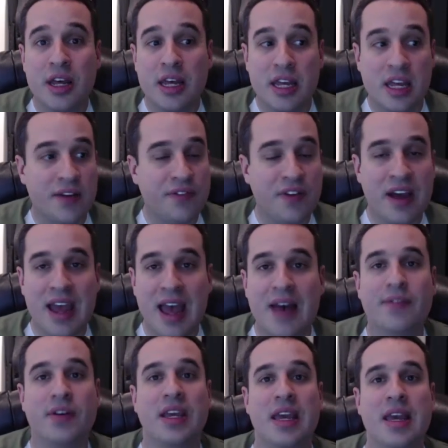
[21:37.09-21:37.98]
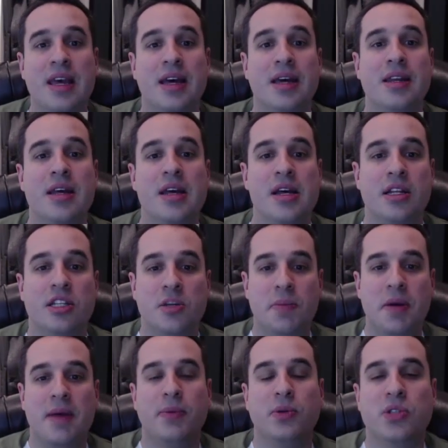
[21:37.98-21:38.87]
if I have a kid, to
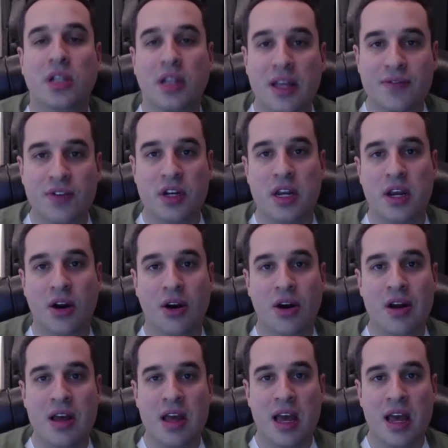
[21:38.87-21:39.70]
be able to live in here